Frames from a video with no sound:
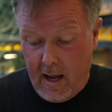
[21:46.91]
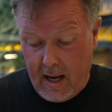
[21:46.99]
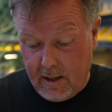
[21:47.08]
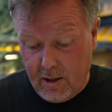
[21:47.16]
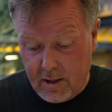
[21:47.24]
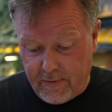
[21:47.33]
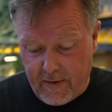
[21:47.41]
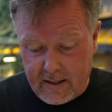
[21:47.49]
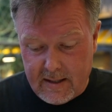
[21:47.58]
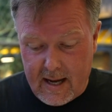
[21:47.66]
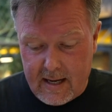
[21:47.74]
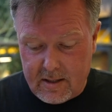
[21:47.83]
It looks
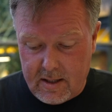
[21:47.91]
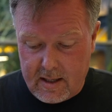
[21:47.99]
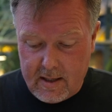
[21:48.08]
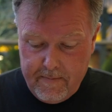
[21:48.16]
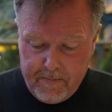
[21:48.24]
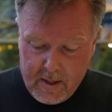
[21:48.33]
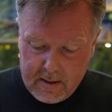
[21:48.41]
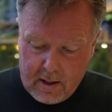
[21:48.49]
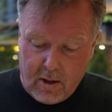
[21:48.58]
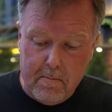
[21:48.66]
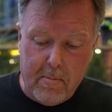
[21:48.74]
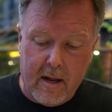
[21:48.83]
fantastic. The
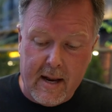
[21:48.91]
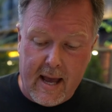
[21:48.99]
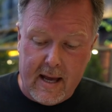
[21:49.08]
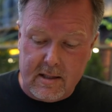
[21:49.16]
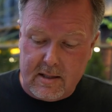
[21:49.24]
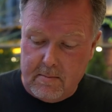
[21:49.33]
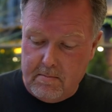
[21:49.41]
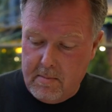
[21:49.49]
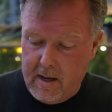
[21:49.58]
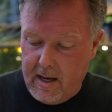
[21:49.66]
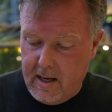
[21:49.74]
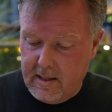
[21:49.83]
little bun has some
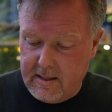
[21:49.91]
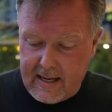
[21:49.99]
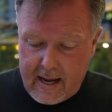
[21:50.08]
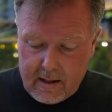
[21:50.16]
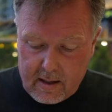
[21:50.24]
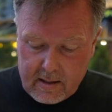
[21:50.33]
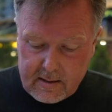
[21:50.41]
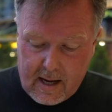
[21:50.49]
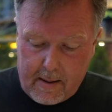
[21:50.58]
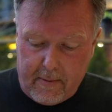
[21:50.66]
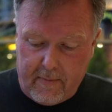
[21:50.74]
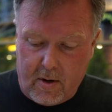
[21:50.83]
salad on
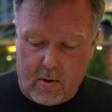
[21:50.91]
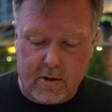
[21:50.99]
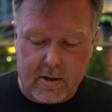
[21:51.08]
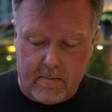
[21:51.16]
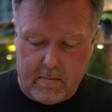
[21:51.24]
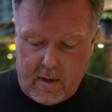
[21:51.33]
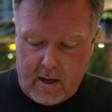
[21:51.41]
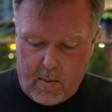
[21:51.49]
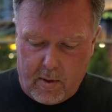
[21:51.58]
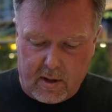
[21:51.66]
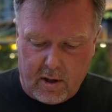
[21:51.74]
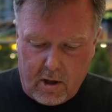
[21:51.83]
top of it, or
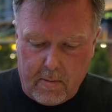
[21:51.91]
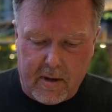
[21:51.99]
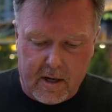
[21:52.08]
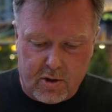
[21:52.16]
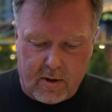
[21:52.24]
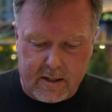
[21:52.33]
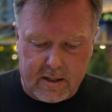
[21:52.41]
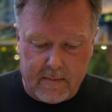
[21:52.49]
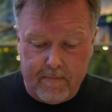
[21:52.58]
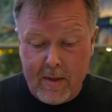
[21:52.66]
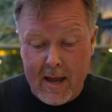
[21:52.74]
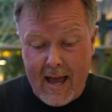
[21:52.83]
with a little bit of dressing,
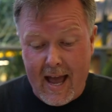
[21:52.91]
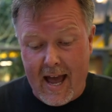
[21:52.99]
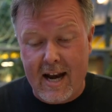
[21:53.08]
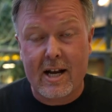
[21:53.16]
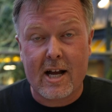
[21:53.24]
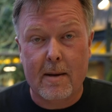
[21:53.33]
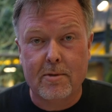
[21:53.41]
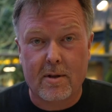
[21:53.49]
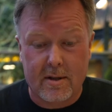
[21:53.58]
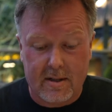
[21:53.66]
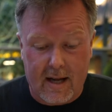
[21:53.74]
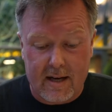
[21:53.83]
and it comes with
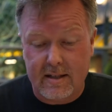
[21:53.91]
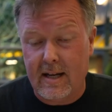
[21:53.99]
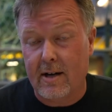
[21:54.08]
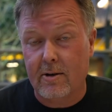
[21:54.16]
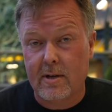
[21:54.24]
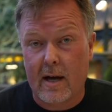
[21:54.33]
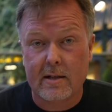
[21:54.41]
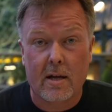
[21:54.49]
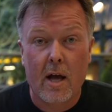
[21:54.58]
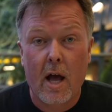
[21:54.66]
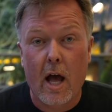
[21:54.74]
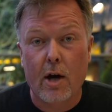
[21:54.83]
a side of tater tots,
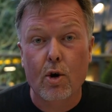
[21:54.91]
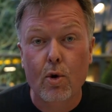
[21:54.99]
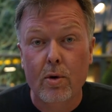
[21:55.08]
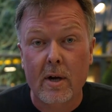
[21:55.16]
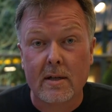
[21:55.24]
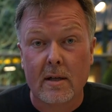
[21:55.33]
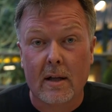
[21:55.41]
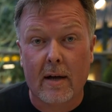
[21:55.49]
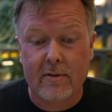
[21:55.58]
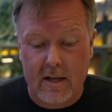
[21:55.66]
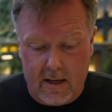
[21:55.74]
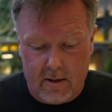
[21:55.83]
and who doesn't
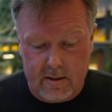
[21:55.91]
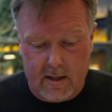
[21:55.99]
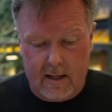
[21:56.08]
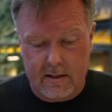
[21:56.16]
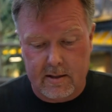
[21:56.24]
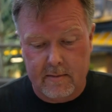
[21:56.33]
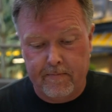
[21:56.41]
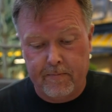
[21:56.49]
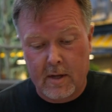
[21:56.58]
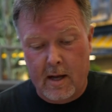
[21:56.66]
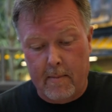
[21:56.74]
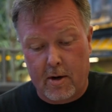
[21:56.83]
love tater tots?
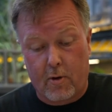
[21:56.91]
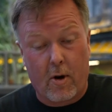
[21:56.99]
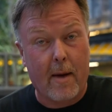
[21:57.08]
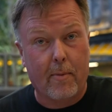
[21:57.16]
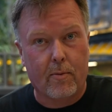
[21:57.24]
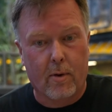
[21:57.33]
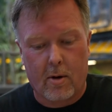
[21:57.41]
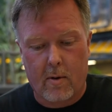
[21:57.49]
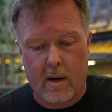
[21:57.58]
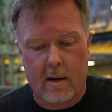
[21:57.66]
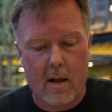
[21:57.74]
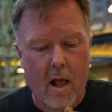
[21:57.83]
I'm gonna grab one real quick.